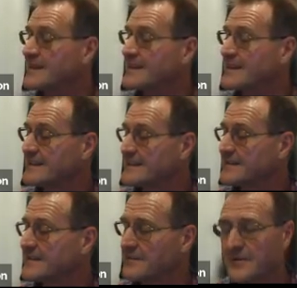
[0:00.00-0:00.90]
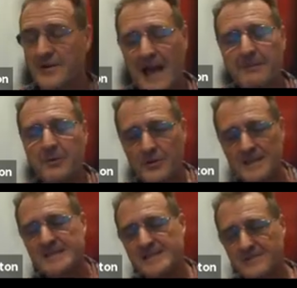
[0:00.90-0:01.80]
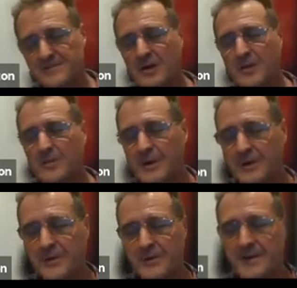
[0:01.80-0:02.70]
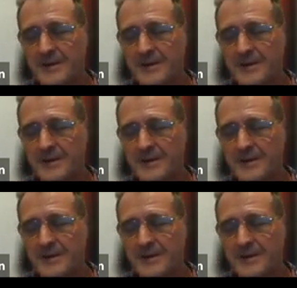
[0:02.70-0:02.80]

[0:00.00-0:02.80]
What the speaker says: very upper reaches of Dolpo,